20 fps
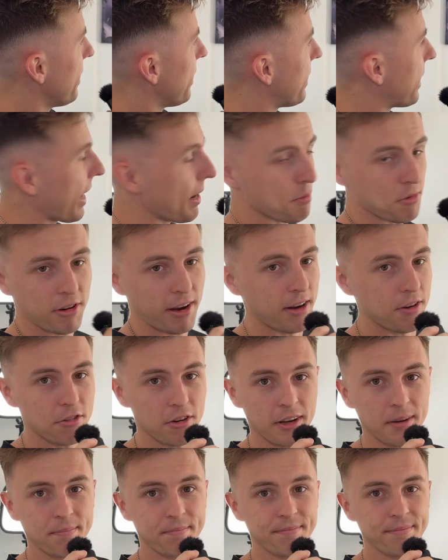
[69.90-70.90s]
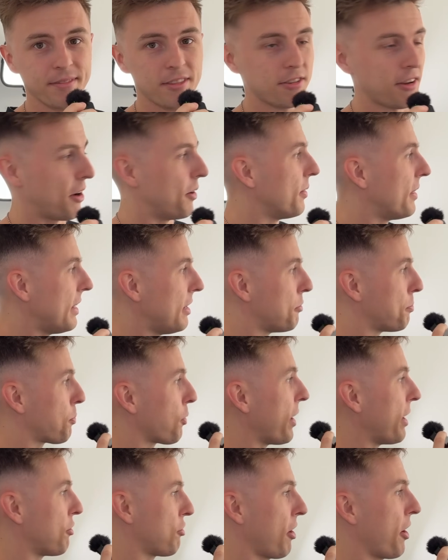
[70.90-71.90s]
game changer. So these
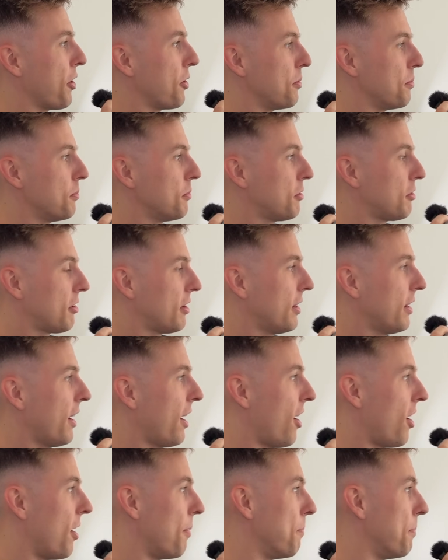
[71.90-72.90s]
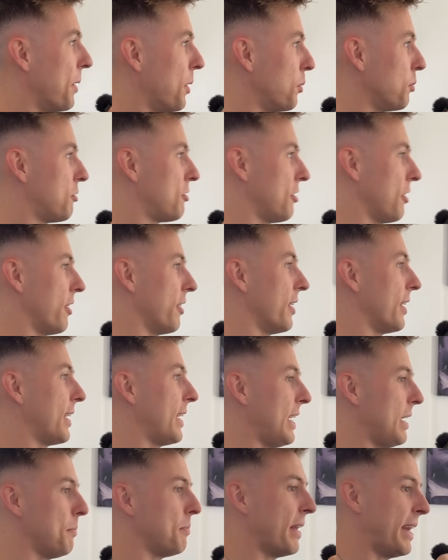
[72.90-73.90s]
British homes are built to
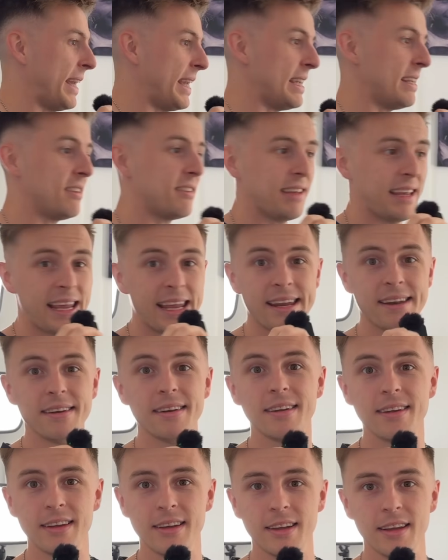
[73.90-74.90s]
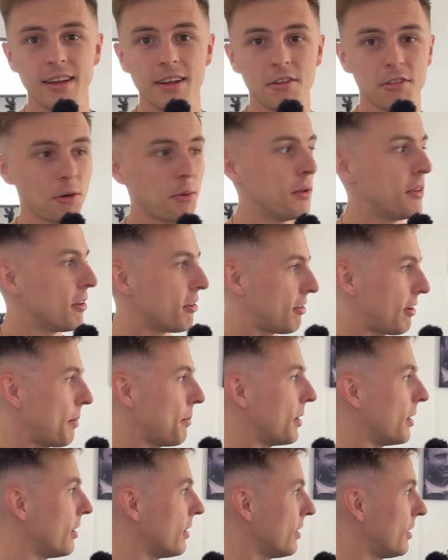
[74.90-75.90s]
keep the heat in, so in the
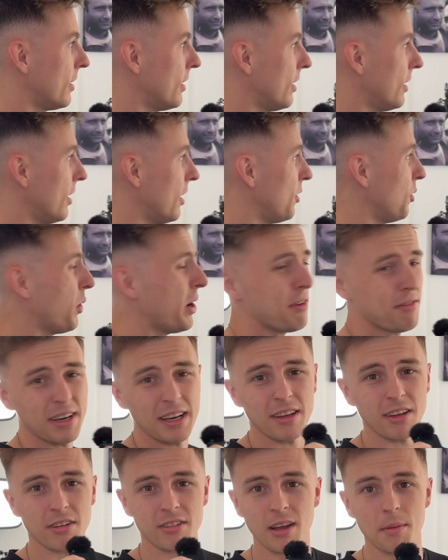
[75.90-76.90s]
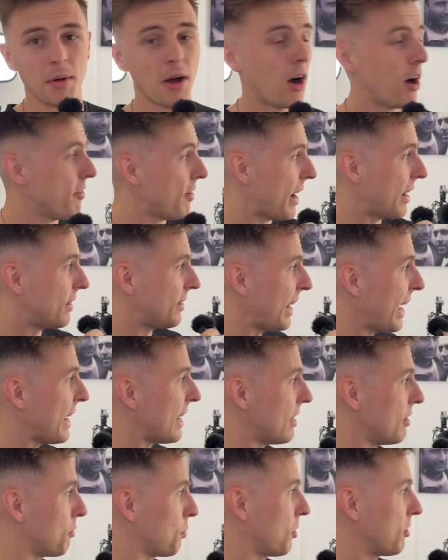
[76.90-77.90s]
summer, not even in the summer, I've had
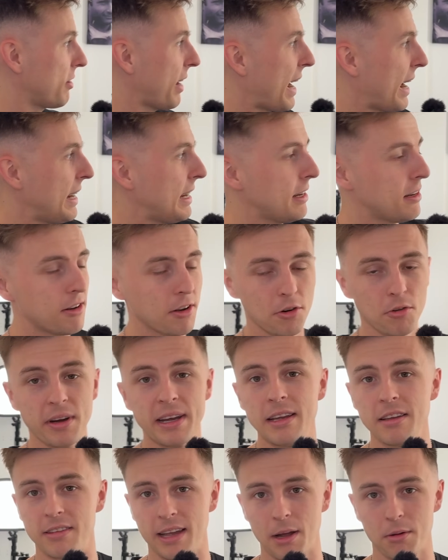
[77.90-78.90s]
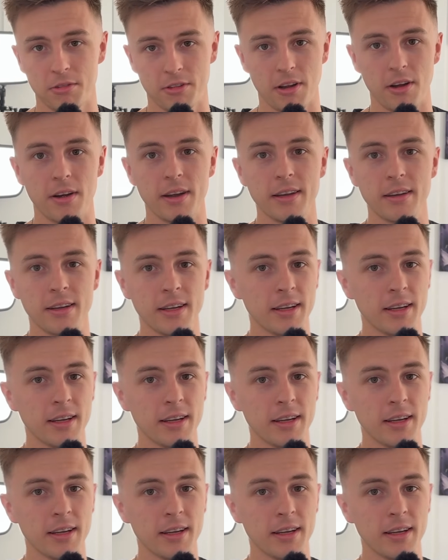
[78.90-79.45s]
days where it's 8 degrees outside